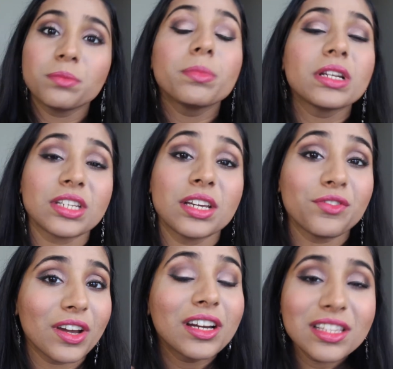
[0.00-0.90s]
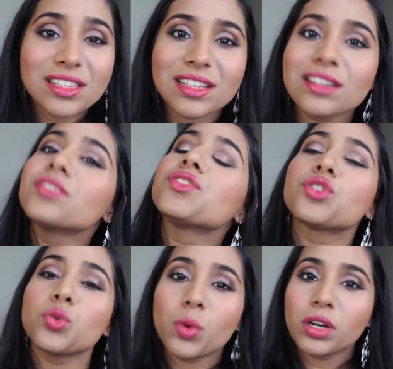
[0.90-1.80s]
But if a concealers
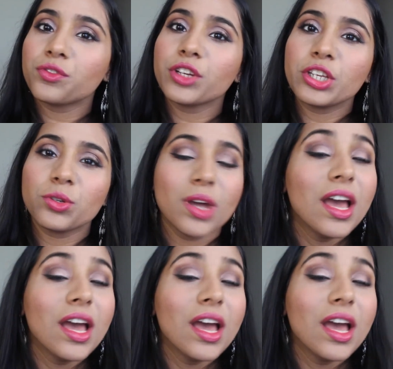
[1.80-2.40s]
do work for you,